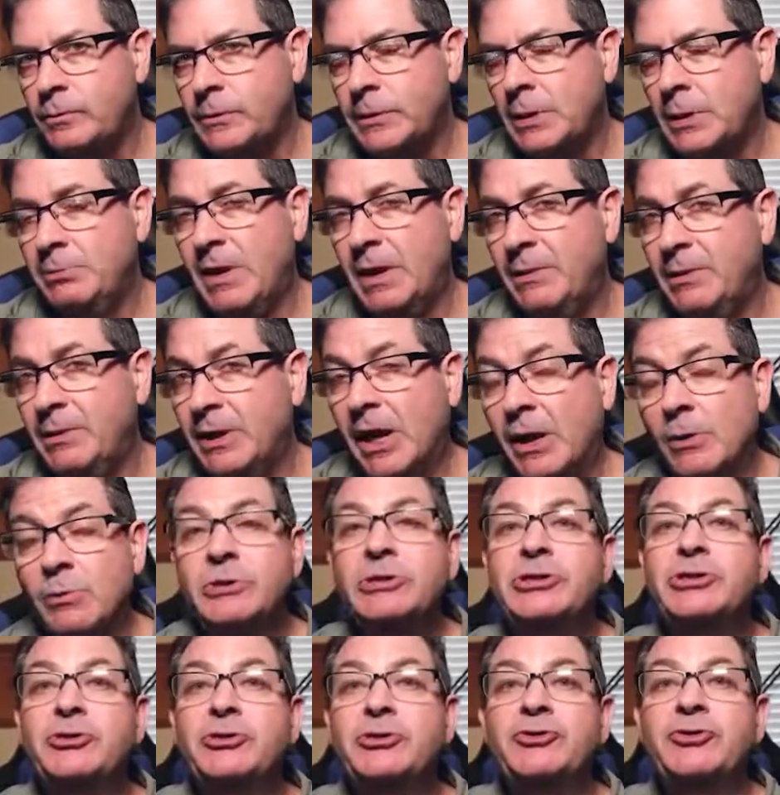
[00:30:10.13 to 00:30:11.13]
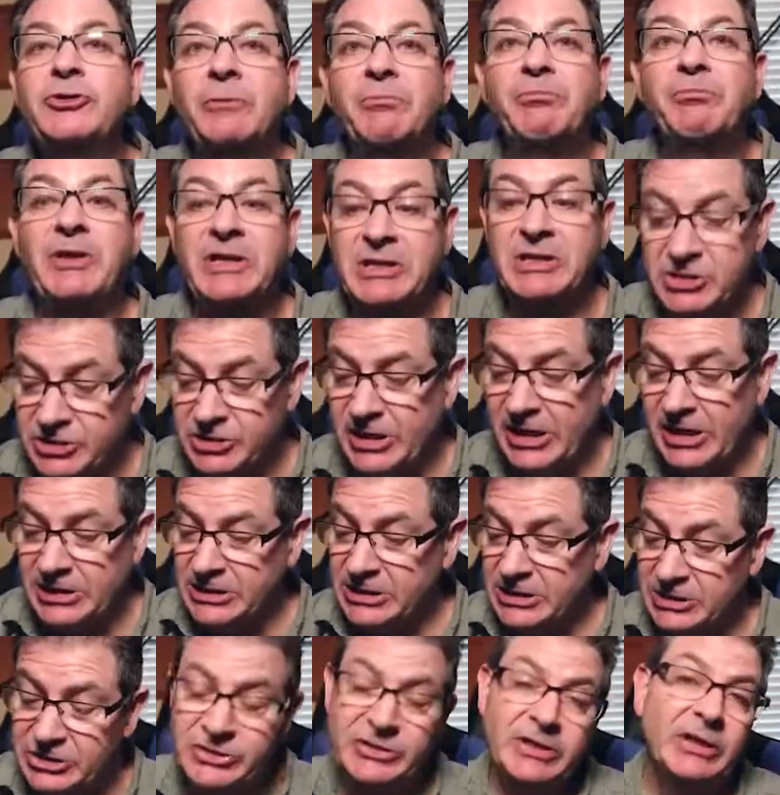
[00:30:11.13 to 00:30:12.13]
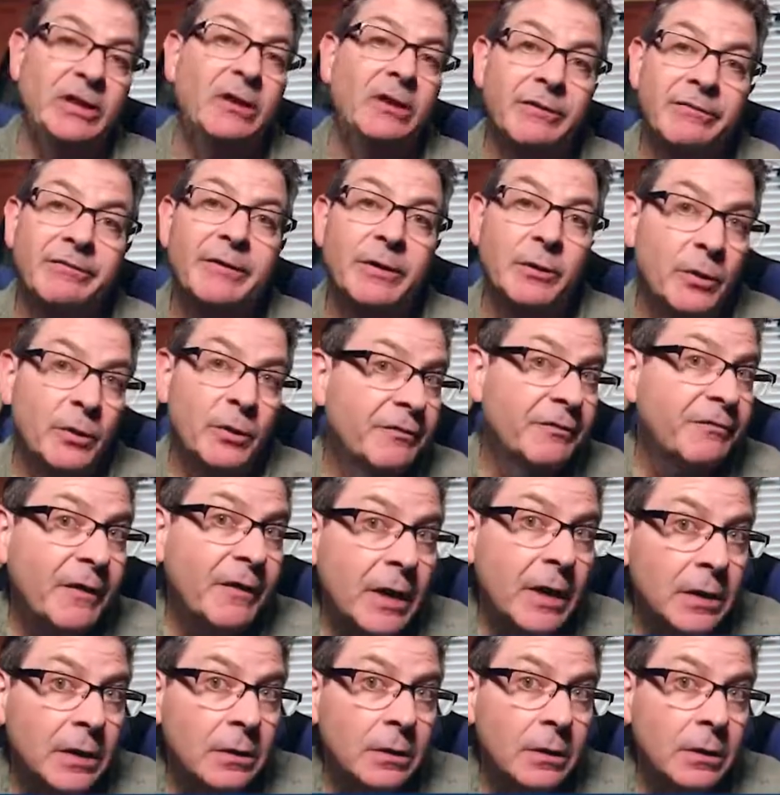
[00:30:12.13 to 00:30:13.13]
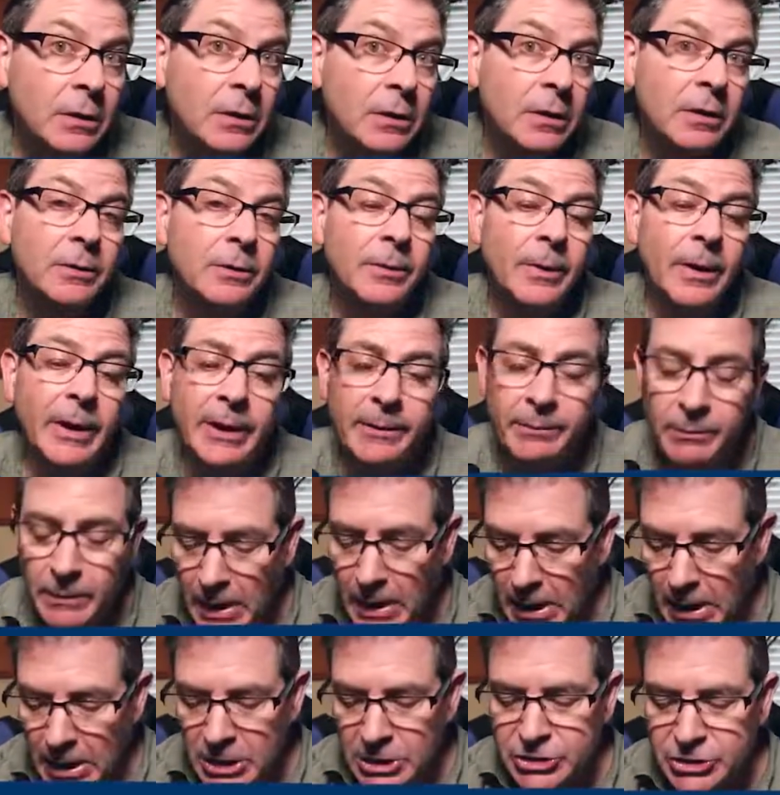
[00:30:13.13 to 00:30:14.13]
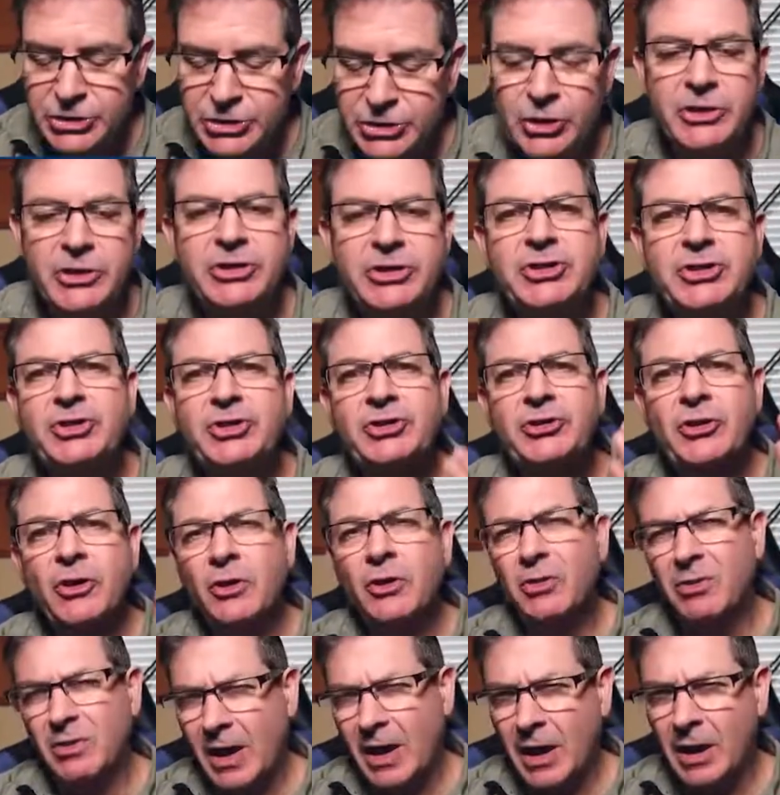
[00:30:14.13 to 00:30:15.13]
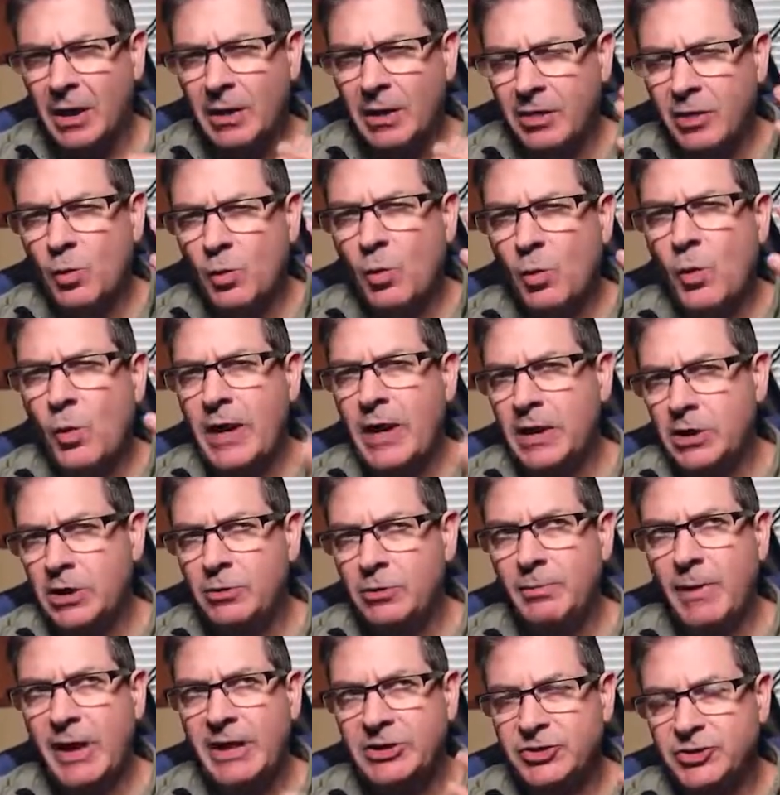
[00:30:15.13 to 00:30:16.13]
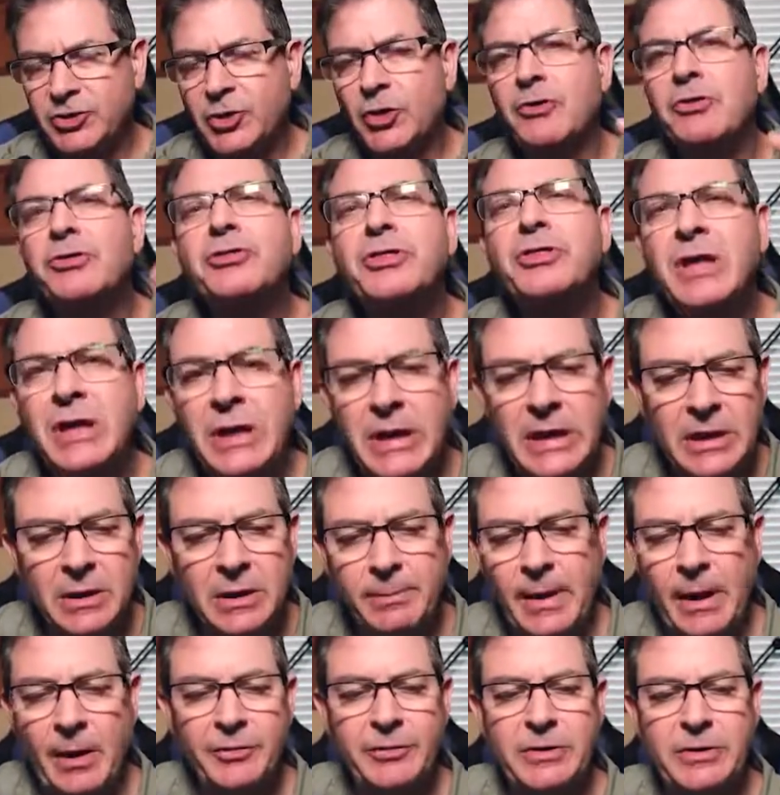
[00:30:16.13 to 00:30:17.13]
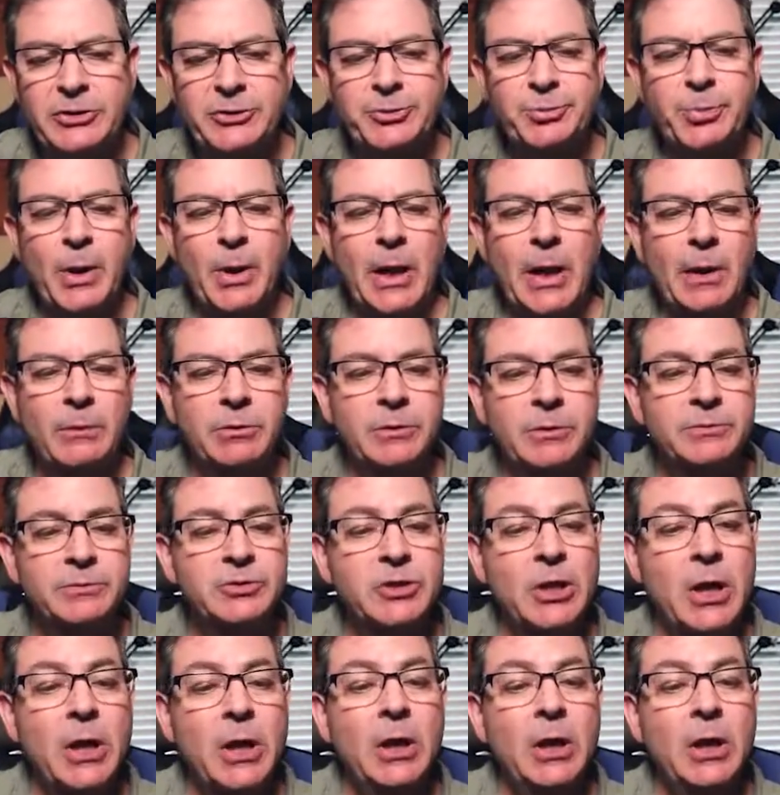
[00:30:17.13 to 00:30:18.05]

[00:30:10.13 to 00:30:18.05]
Maybe I would do something standing still if it were fun, right? So this is uh, the way you might start thinking about these problems.